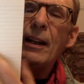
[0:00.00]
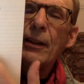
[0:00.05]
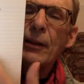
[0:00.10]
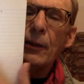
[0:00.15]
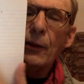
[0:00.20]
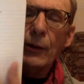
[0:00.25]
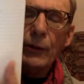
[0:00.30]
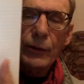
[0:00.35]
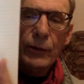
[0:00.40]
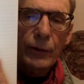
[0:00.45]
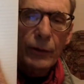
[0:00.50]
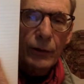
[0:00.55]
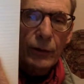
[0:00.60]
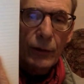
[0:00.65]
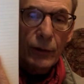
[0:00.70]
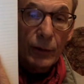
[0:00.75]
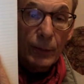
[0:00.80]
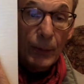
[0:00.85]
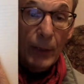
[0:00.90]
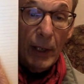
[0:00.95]
those are
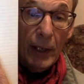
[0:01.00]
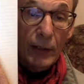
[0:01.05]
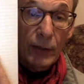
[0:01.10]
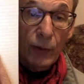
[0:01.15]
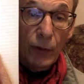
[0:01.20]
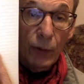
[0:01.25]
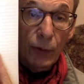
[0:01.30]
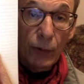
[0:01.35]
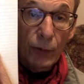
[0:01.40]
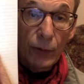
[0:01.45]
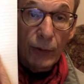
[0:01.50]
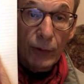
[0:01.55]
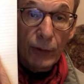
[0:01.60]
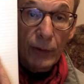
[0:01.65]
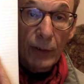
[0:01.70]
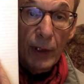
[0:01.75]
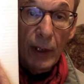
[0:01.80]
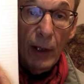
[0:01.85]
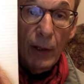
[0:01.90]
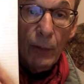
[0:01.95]
just placeholders.
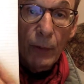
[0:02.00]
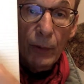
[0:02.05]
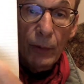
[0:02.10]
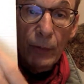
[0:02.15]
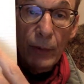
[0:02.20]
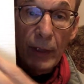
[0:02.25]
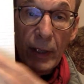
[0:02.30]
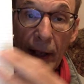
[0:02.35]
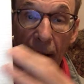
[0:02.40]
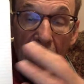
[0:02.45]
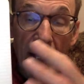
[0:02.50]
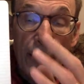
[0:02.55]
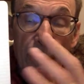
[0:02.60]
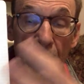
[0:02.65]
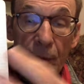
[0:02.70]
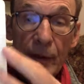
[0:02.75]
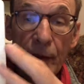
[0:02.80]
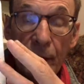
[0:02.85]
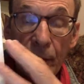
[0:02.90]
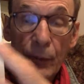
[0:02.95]
What really
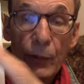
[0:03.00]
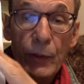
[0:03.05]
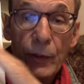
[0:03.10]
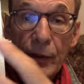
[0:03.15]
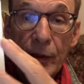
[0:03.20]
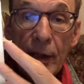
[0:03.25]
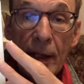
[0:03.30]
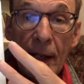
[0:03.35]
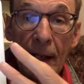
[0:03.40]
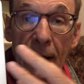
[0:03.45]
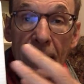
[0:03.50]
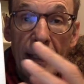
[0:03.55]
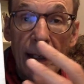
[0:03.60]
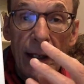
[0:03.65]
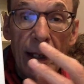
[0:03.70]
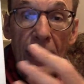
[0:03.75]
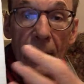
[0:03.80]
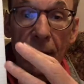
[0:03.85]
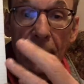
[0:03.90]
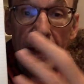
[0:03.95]
happens is we're seeing
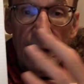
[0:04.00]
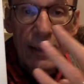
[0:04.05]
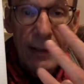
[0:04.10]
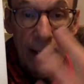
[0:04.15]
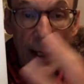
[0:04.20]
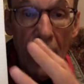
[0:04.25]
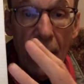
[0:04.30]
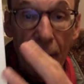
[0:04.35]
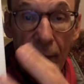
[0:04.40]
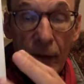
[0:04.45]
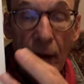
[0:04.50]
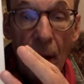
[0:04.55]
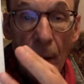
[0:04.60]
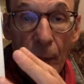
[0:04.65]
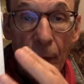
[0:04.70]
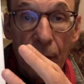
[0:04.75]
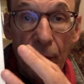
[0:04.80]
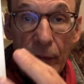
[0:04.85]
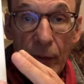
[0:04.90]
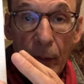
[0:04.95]
the set of
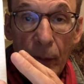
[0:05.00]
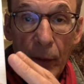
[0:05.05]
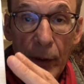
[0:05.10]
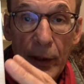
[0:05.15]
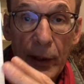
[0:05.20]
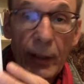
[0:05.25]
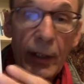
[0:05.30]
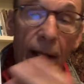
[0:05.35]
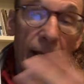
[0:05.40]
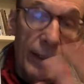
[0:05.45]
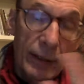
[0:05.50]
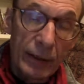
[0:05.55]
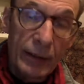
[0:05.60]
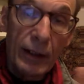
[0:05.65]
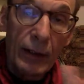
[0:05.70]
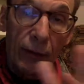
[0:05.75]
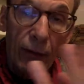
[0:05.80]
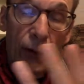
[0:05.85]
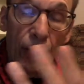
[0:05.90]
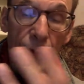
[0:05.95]
numbers from 1 to 10, the set
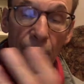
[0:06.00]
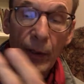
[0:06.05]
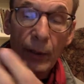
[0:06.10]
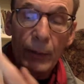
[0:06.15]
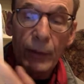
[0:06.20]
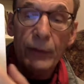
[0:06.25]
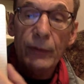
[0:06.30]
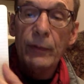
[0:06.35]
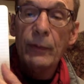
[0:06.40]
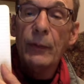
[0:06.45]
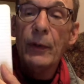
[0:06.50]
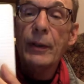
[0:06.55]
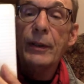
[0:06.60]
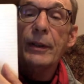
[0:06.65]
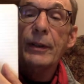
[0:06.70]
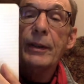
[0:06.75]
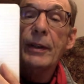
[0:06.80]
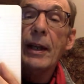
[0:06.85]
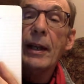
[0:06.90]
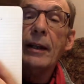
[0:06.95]
of whole numbers from 1 to
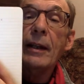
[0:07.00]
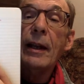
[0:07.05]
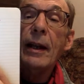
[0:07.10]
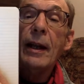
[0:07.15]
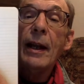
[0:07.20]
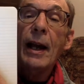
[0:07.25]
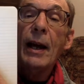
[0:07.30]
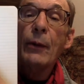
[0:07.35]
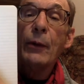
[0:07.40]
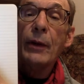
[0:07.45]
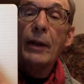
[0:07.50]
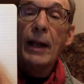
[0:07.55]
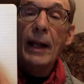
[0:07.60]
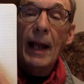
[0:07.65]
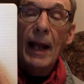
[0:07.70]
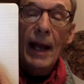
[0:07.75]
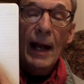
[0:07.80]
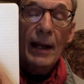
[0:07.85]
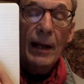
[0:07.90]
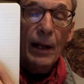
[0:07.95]
10, and we're going to
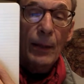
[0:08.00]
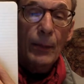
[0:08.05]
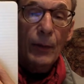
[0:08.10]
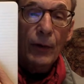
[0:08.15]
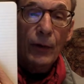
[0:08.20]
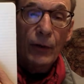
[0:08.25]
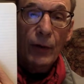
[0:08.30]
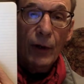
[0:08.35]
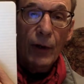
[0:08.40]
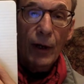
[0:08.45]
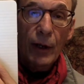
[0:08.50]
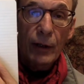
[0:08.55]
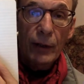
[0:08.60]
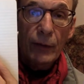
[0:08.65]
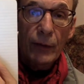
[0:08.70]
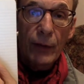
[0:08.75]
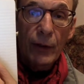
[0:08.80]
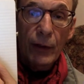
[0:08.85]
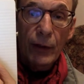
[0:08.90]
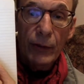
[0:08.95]
add up over all of
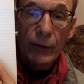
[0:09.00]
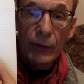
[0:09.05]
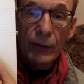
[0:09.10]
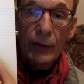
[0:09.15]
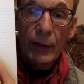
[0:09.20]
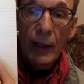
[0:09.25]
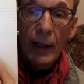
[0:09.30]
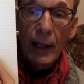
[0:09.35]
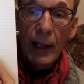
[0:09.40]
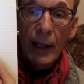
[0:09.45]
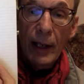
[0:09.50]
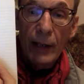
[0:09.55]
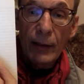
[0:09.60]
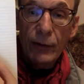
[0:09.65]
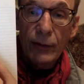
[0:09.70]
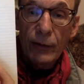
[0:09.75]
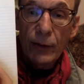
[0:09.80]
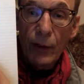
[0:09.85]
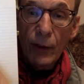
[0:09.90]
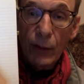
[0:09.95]
those. And
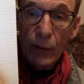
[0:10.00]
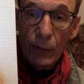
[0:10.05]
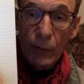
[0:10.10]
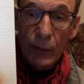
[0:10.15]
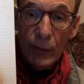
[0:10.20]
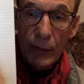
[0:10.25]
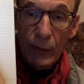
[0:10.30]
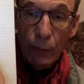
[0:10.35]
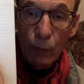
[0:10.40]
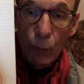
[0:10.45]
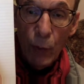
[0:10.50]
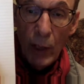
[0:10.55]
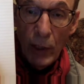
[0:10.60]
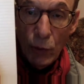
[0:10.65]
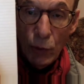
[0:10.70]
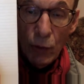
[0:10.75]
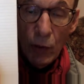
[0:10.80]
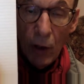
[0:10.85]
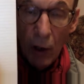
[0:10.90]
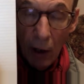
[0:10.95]
so what
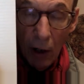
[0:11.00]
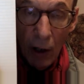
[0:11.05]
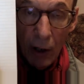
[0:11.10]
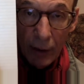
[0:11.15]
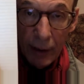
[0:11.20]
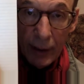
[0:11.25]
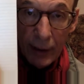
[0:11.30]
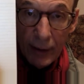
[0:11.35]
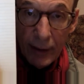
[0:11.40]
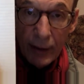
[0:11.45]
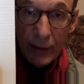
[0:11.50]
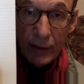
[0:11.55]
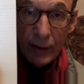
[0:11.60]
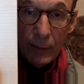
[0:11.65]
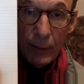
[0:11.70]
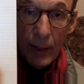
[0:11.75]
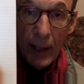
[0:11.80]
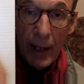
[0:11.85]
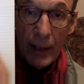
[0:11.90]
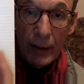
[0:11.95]
you call it doesn't
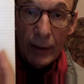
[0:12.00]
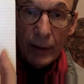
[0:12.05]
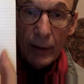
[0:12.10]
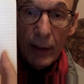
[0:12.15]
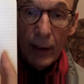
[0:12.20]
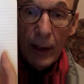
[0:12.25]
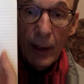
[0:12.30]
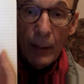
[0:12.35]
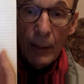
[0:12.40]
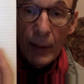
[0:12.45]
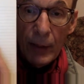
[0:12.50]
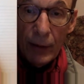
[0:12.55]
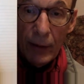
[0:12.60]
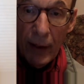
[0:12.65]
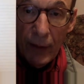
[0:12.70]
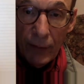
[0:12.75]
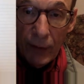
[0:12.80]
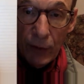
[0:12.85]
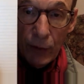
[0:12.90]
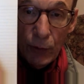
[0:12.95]
matter, but you
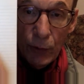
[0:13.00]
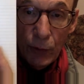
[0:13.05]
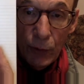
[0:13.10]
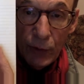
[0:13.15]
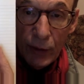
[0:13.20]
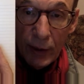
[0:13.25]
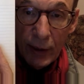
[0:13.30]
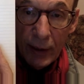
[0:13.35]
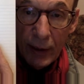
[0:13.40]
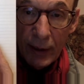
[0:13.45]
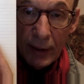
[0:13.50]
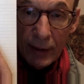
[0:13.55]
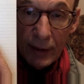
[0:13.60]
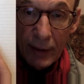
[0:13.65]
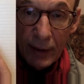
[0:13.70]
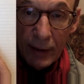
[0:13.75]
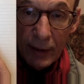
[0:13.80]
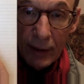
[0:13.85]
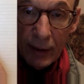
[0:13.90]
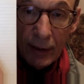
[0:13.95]
have to use it
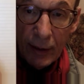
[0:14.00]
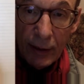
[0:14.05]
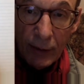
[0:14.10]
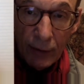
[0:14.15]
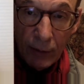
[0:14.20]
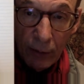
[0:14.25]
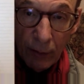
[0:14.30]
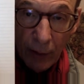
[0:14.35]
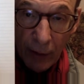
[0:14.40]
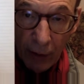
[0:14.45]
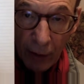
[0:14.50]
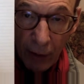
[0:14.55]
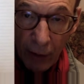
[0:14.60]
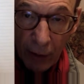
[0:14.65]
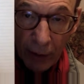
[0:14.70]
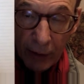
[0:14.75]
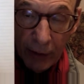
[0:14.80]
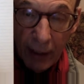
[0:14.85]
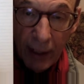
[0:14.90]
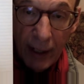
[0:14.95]
consistently. So I
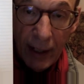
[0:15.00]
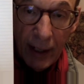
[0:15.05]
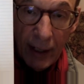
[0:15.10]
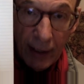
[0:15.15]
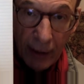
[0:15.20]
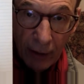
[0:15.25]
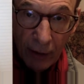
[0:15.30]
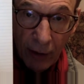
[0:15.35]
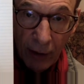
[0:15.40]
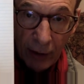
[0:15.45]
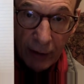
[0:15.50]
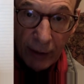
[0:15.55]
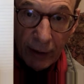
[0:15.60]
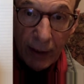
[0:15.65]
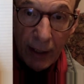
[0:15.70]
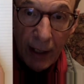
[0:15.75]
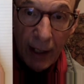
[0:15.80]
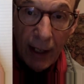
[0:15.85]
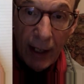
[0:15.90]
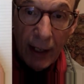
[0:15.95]
called it n, I called it
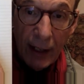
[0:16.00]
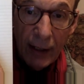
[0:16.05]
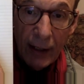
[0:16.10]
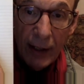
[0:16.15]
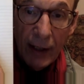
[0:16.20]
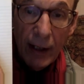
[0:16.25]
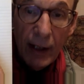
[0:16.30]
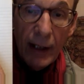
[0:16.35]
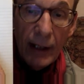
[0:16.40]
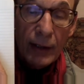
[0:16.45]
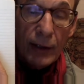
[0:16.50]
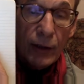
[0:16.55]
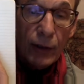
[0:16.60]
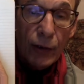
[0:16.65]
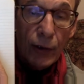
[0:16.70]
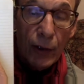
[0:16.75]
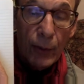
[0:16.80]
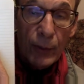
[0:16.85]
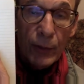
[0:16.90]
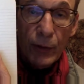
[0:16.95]
k. The
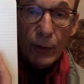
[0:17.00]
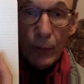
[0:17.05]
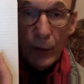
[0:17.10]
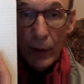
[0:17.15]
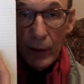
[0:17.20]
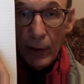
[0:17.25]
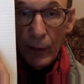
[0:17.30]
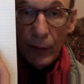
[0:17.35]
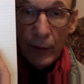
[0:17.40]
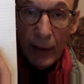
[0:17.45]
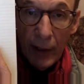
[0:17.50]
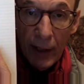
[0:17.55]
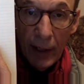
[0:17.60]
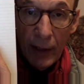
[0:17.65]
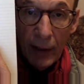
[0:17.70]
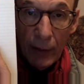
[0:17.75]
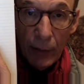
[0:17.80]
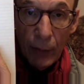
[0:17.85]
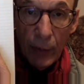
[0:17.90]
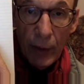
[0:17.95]
terms are 1 over
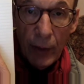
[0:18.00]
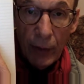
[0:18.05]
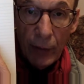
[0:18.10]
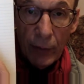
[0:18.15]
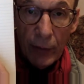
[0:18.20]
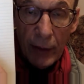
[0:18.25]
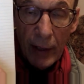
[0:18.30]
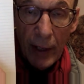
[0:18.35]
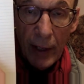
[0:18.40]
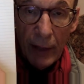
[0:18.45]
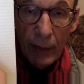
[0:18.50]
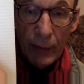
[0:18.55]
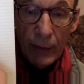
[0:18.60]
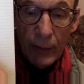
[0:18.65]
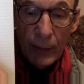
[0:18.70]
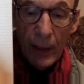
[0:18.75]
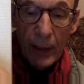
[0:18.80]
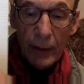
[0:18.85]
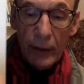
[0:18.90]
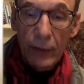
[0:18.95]
n or 1 over k,
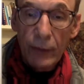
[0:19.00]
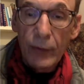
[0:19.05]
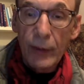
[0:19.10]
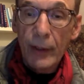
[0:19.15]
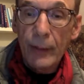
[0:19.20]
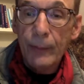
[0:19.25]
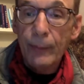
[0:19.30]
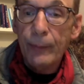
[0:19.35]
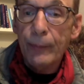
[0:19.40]
respectively.